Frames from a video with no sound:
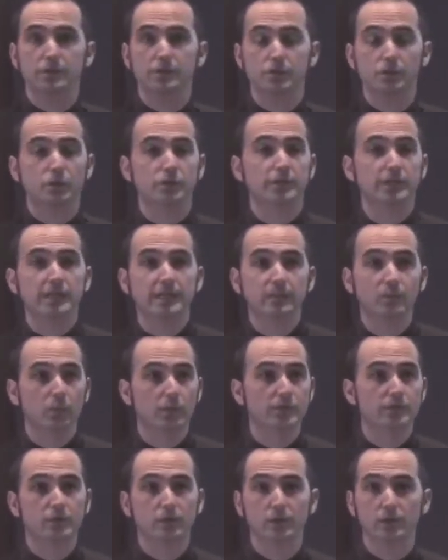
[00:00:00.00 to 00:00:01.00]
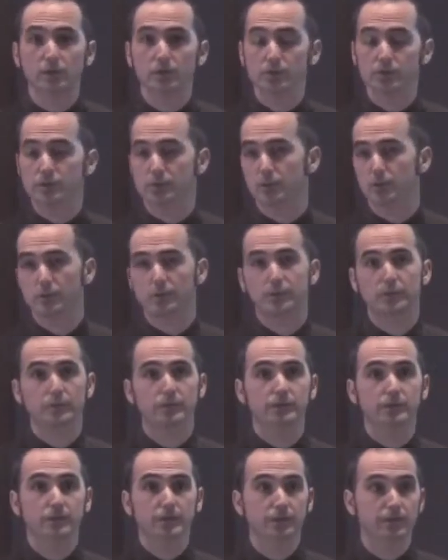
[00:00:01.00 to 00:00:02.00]
your team wins or loses, or
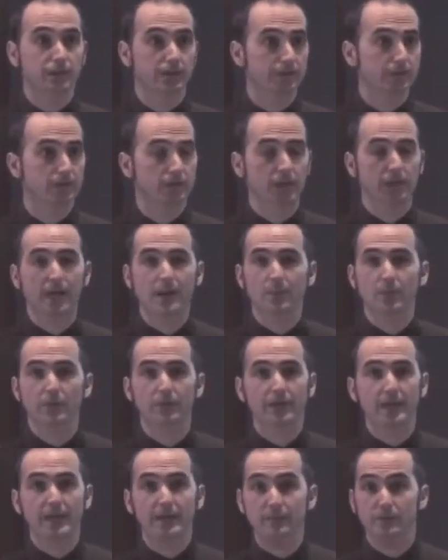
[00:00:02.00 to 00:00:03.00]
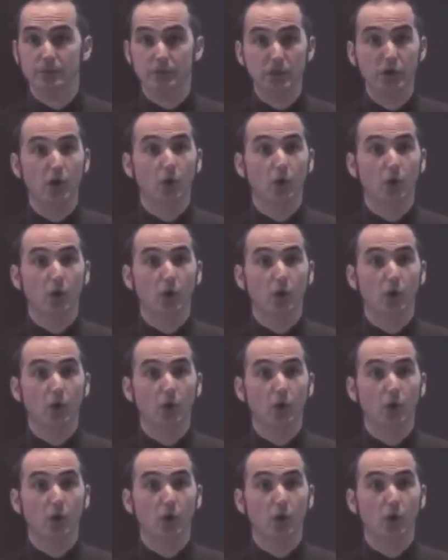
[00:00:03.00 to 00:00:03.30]
in collaborative games,